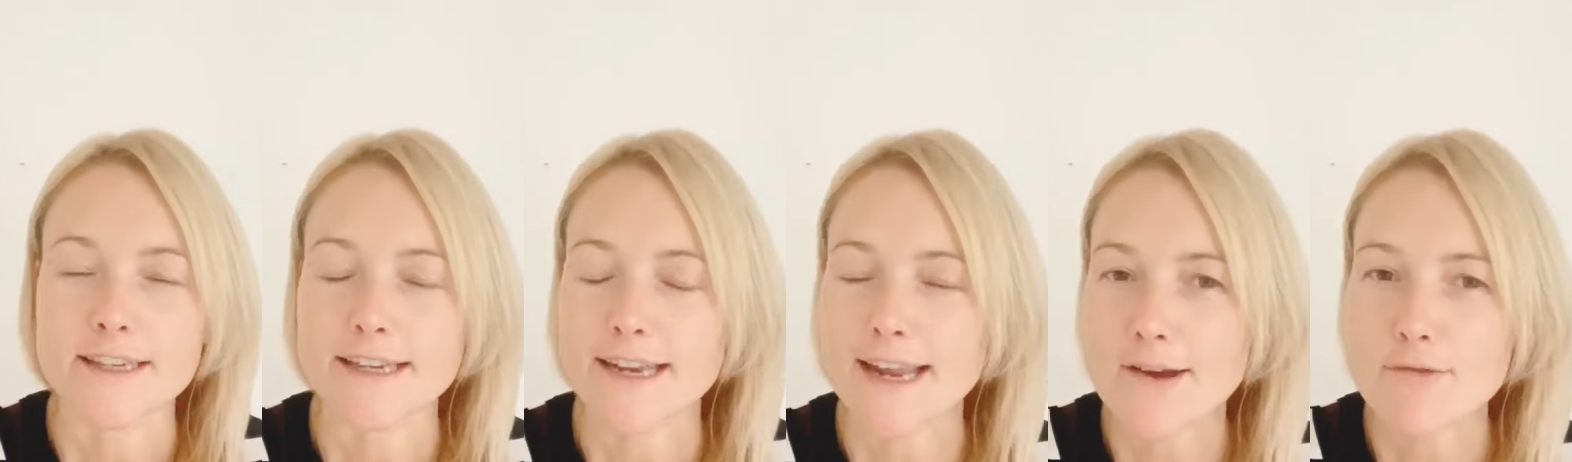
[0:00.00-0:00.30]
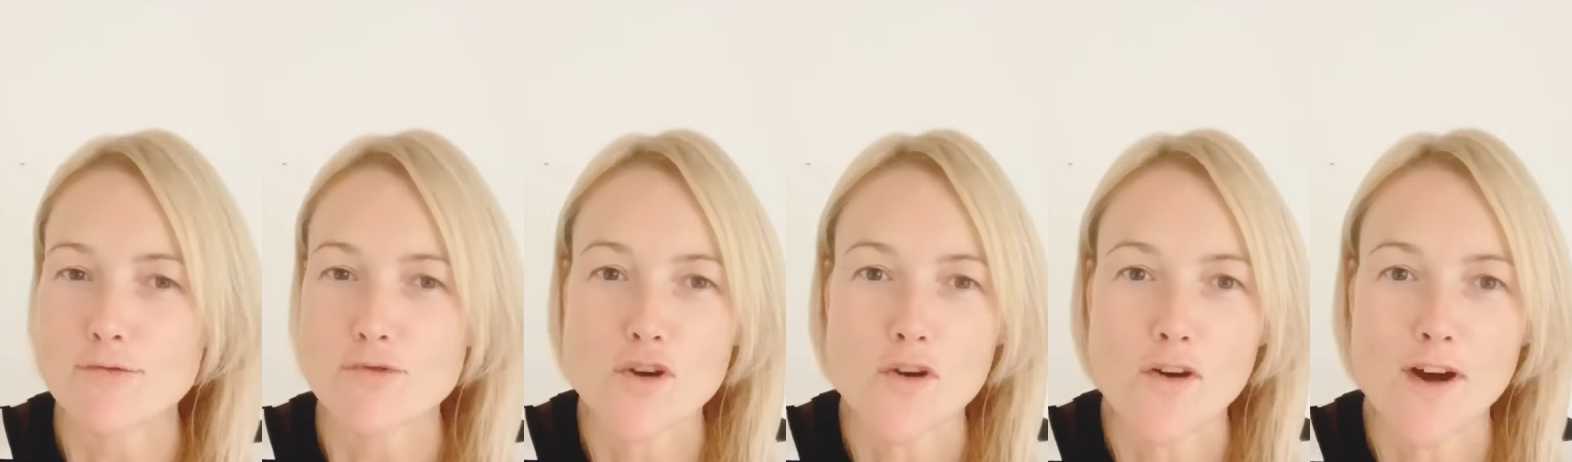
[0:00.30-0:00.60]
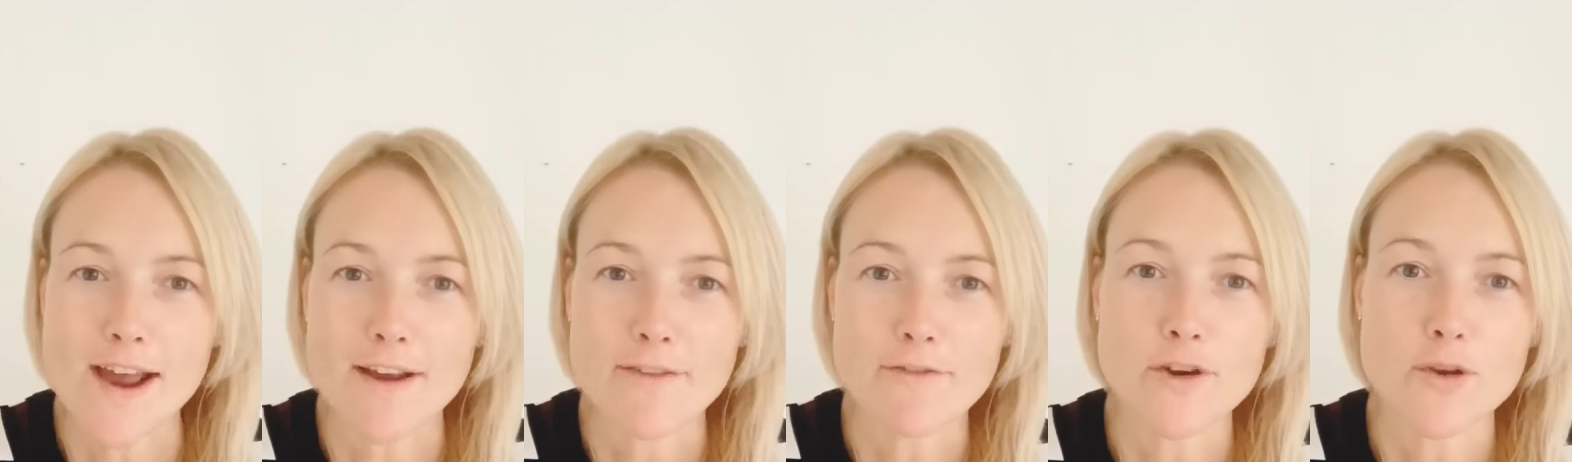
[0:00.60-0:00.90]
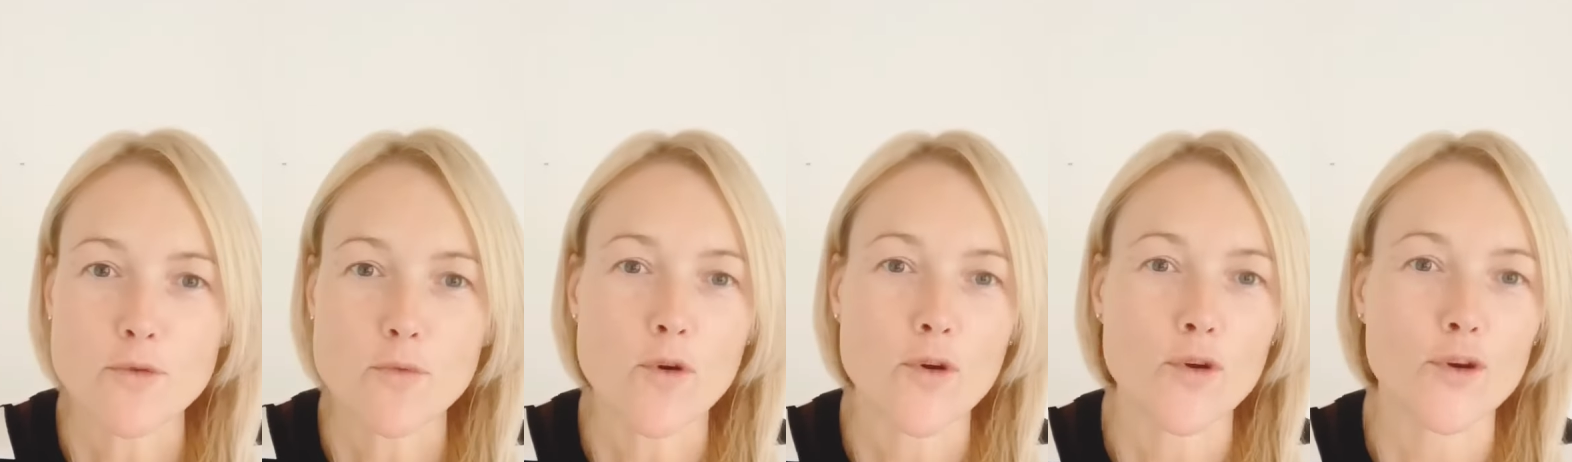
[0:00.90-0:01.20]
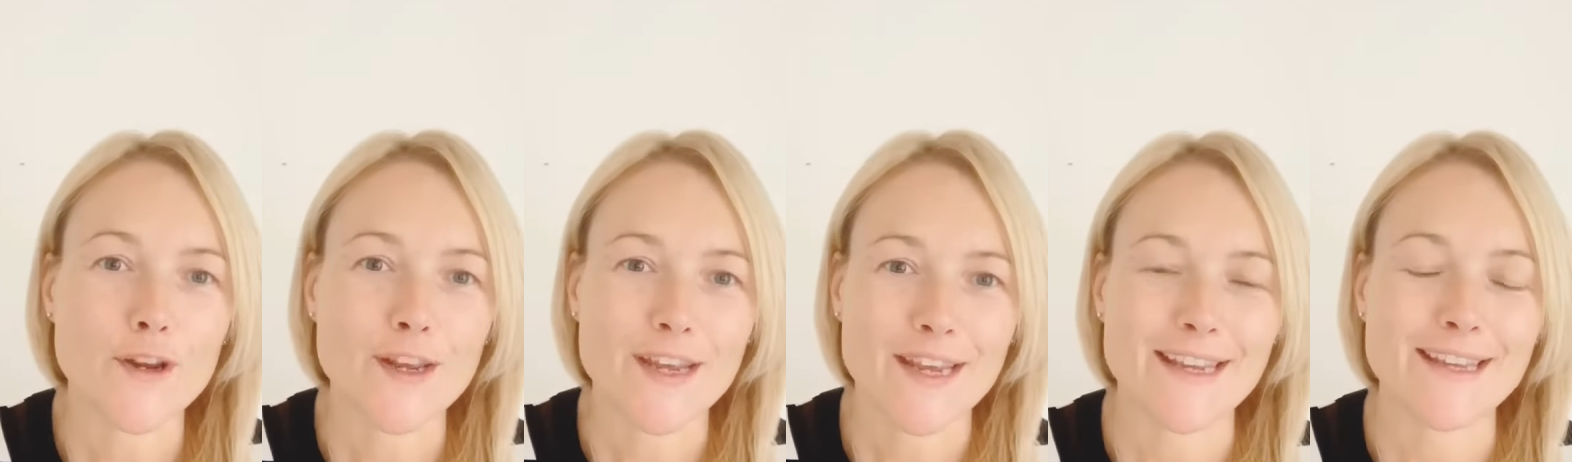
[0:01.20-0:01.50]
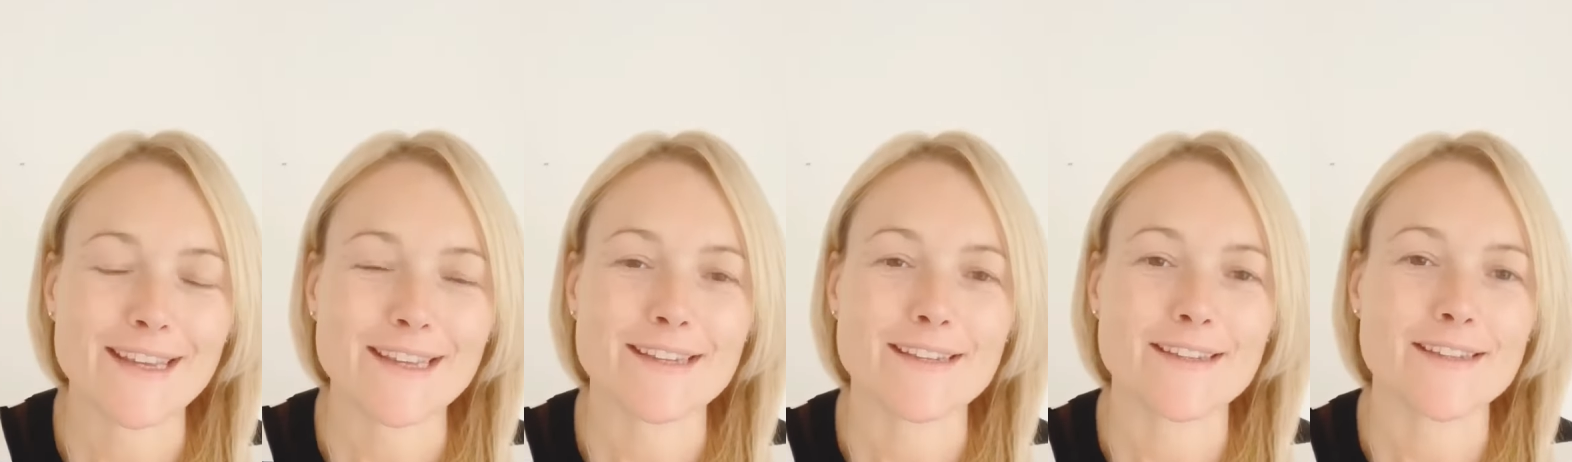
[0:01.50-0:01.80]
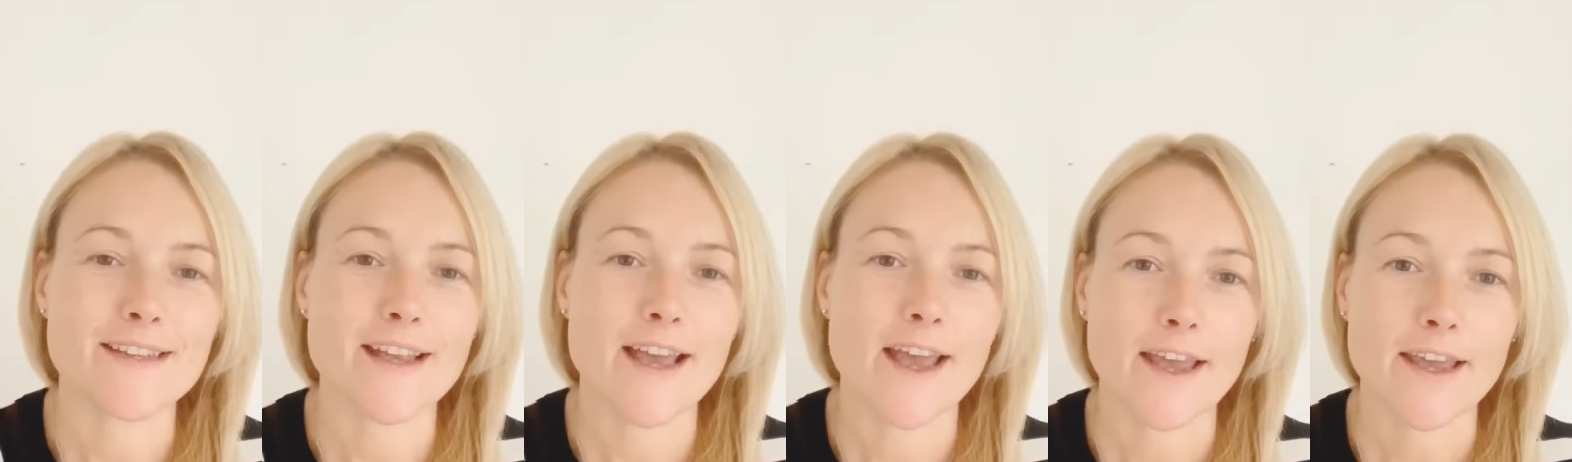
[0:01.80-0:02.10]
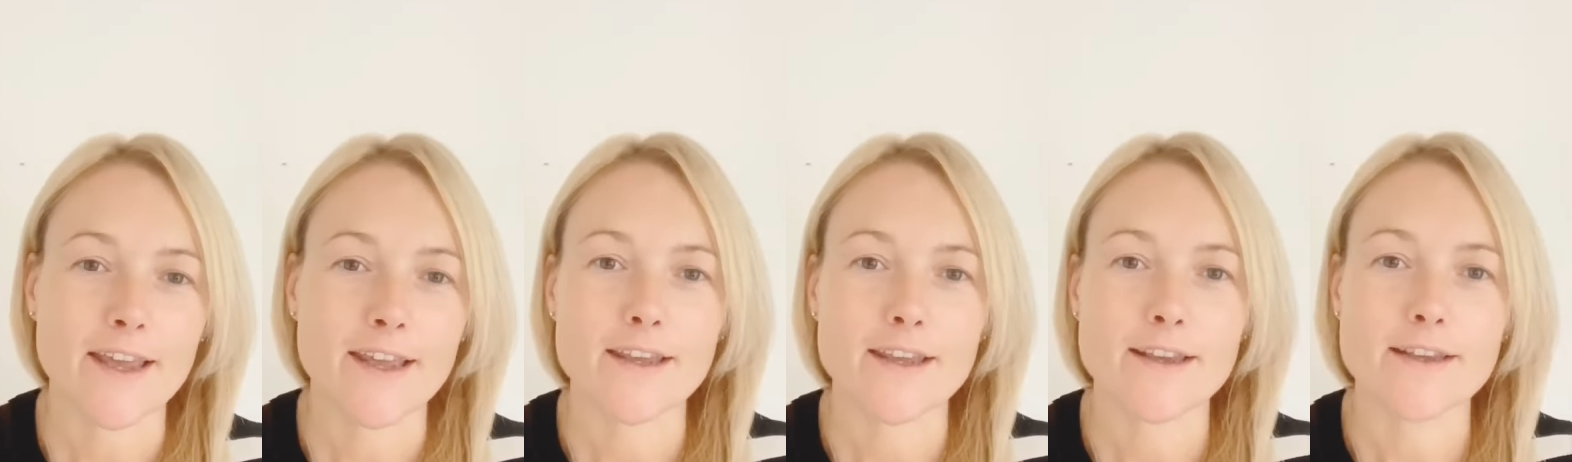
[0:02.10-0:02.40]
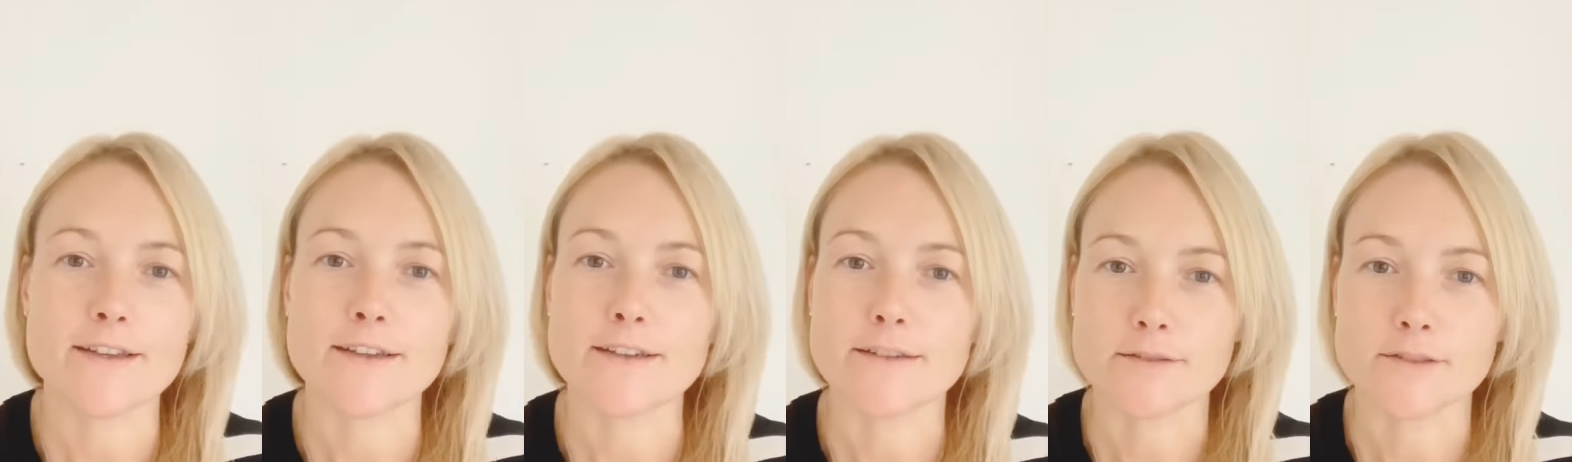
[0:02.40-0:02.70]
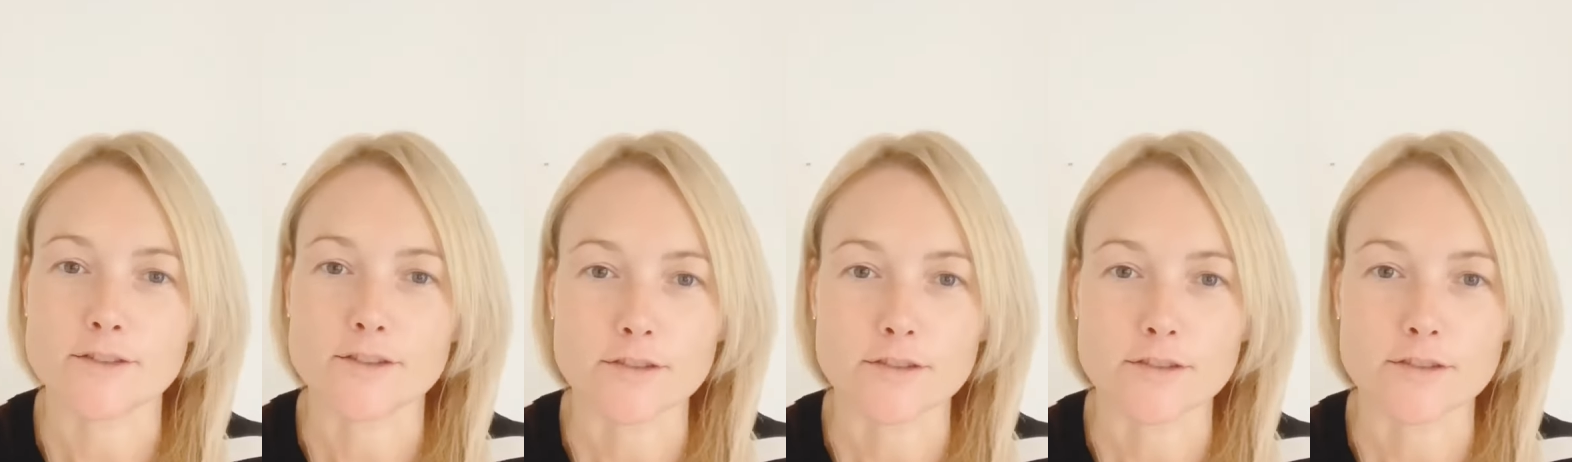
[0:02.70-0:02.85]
Now, not everyone is a